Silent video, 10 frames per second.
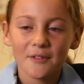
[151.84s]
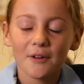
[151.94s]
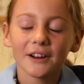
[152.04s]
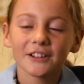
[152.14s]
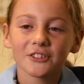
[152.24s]

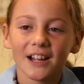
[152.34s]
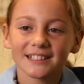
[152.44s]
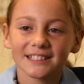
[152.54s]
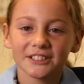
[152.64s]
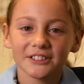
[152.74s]
What
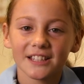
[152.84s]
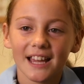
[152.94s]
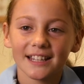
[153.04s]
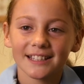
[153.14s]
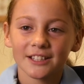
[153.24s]
attracted you to
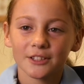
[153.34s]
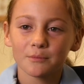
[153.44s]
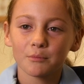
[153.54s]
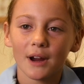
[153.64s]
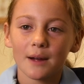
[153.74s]

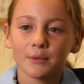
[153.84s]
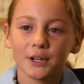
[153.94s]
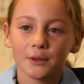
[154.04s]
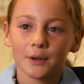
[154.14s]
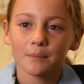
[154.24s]
Headington Prep
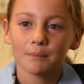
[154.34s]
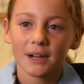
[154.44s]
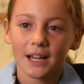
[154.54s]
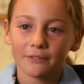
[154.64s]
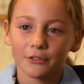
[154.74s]
when you
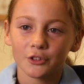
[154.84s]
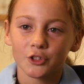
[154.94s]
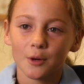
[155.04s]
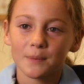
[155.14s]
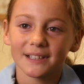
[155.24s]
applied for a
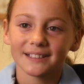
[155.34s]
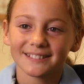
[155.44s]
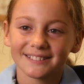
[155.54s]
job here?